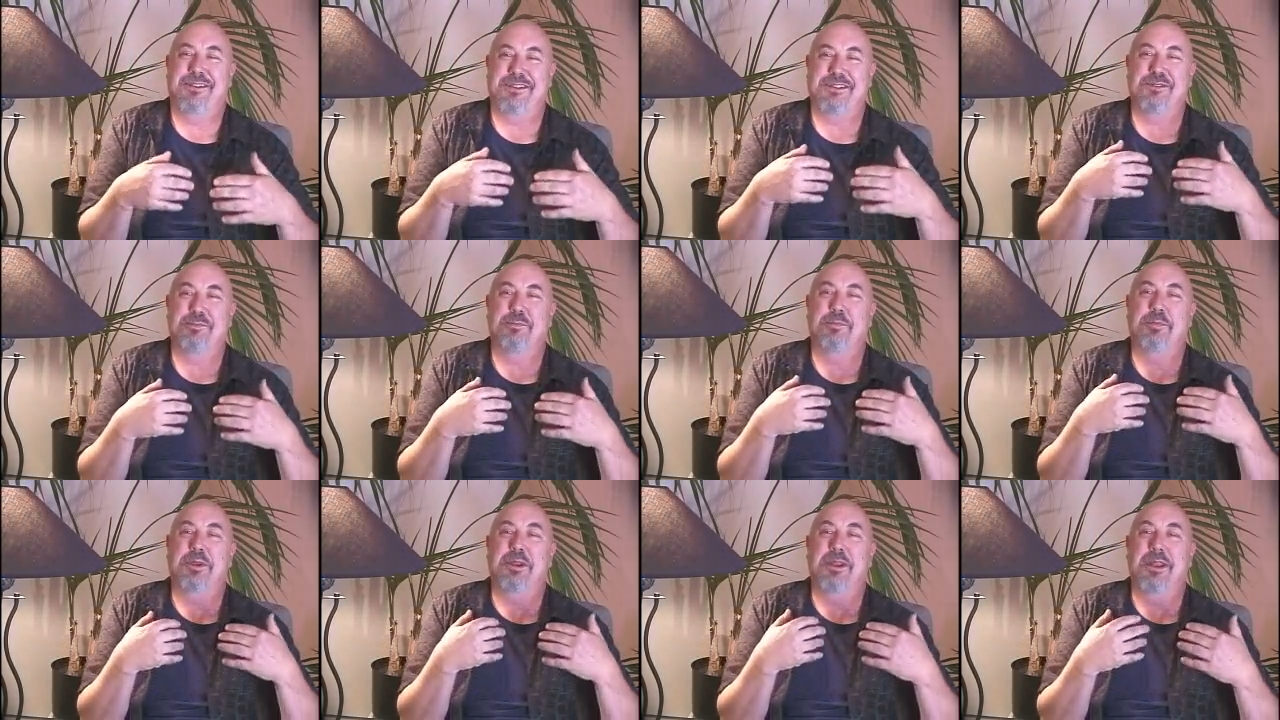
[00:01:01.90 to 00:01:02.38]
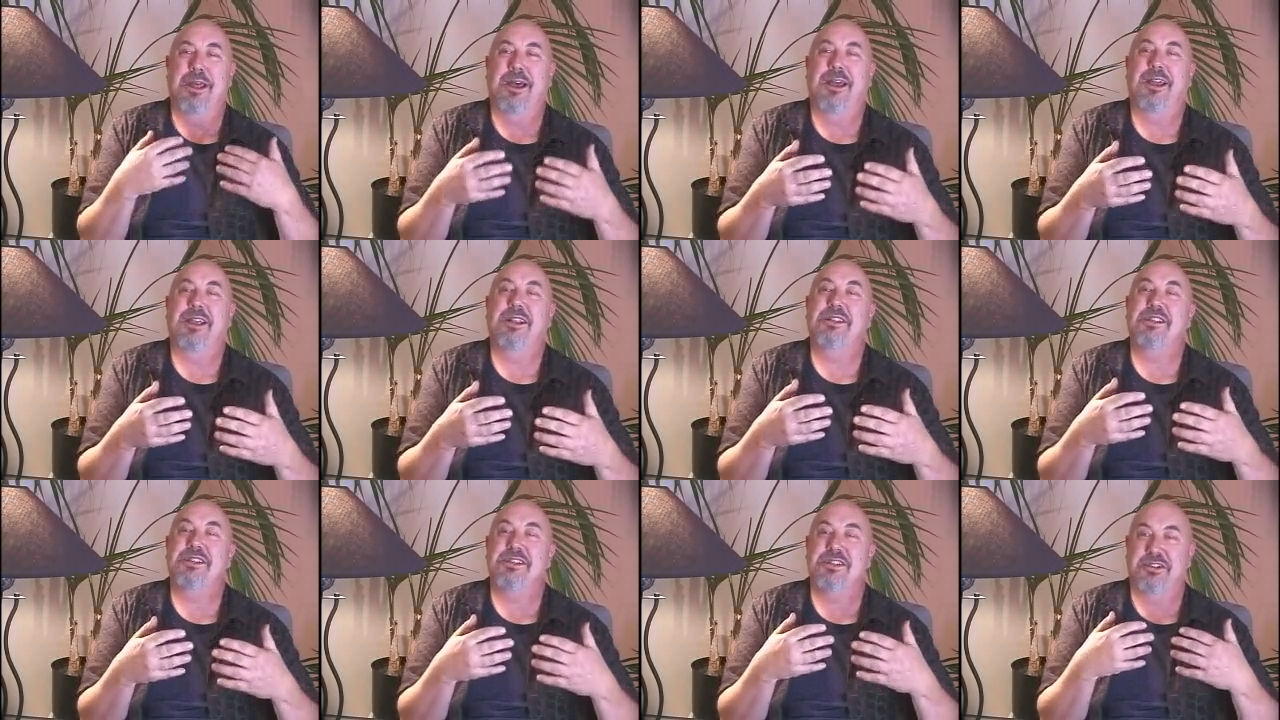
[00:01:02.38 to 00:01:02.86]
as a
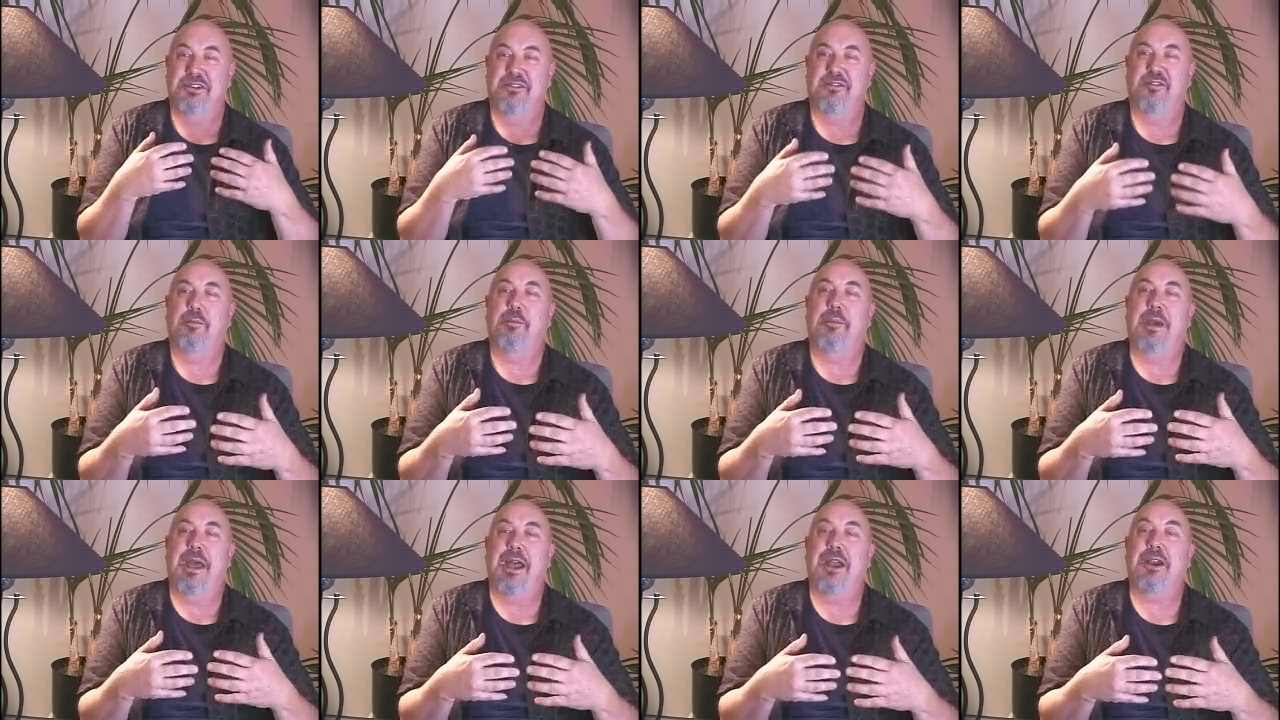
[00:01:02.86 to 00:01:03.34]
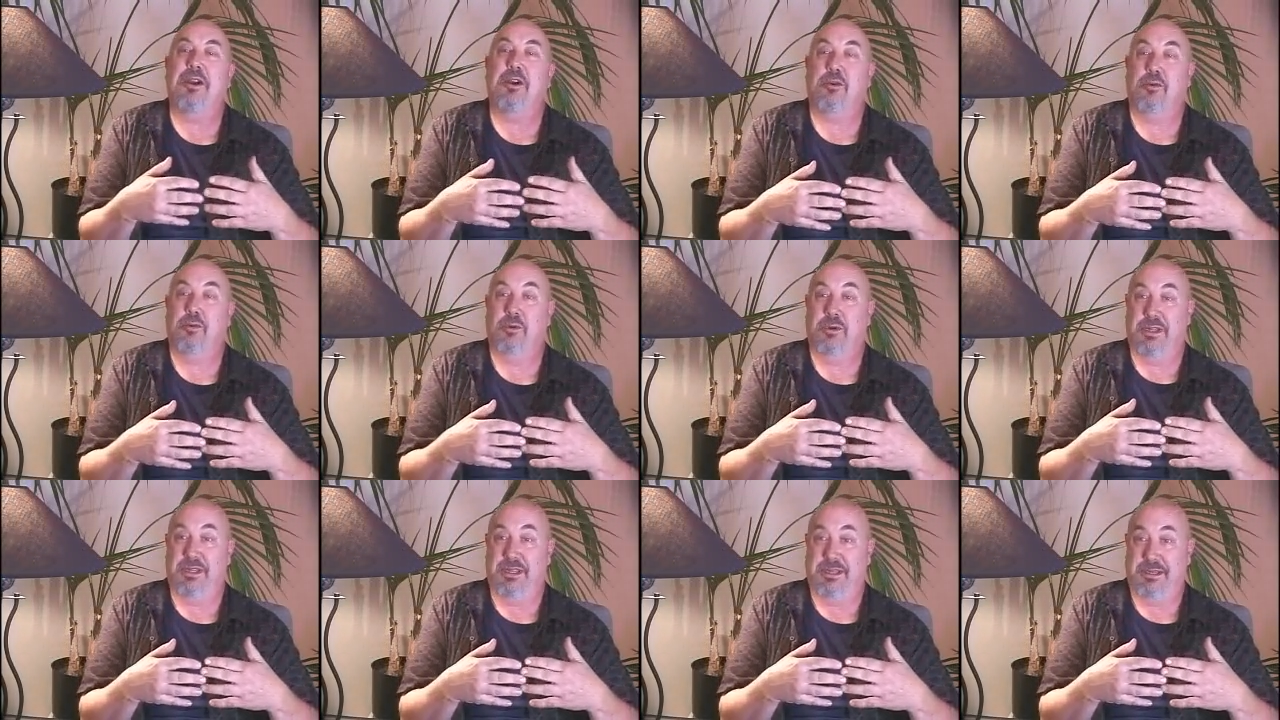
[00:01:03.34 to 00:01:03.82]
benign silverback
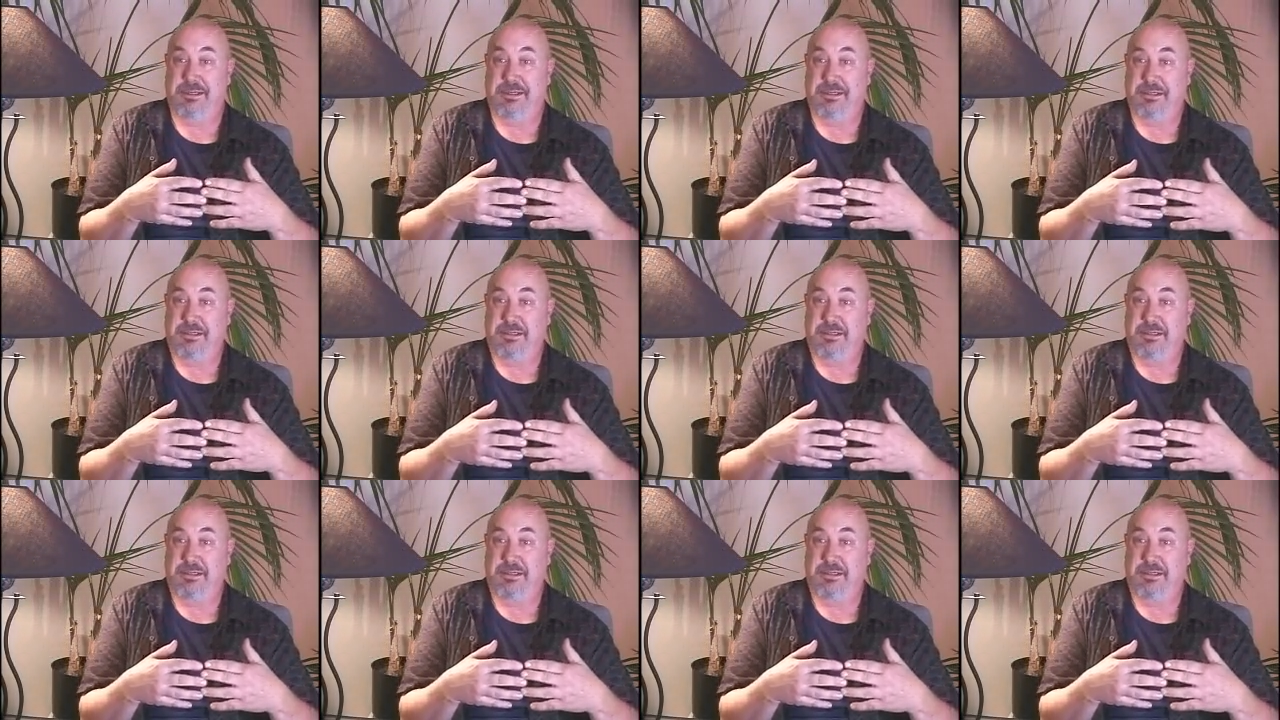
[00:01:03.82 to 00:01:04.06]
gorilla.